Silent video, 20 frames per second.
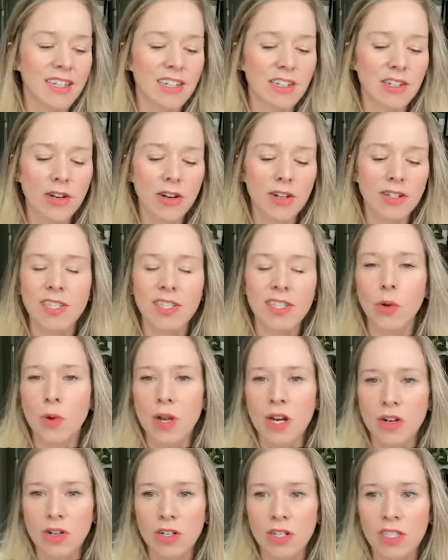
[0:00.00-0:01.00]
not so
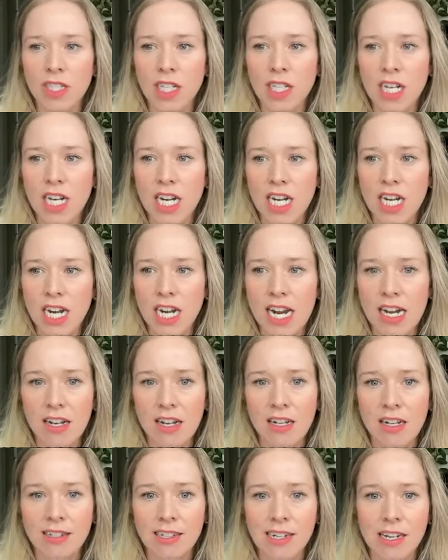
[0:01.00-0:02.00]
interested in
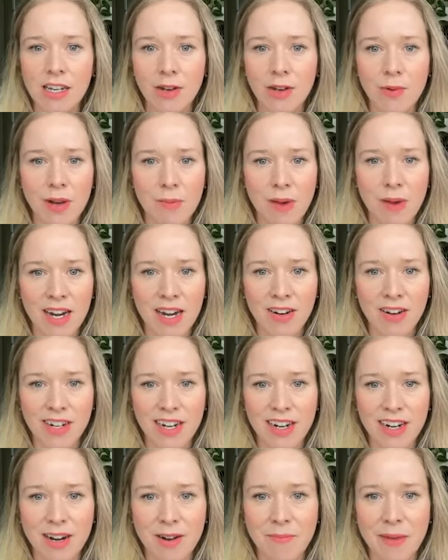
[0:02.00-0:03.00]
continuing my
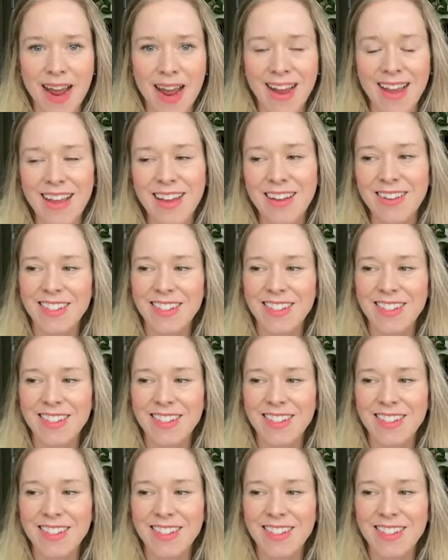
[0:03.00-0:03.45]
career in banking.